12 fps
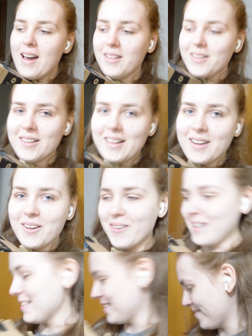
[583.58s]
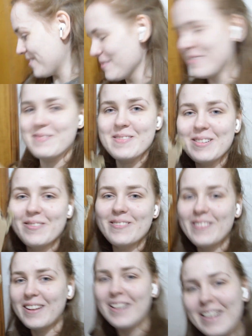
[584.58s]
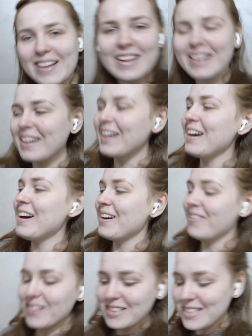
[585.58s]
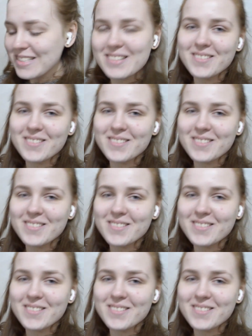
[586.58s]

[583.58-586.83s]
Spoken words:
I look like a crazy woman, but look what just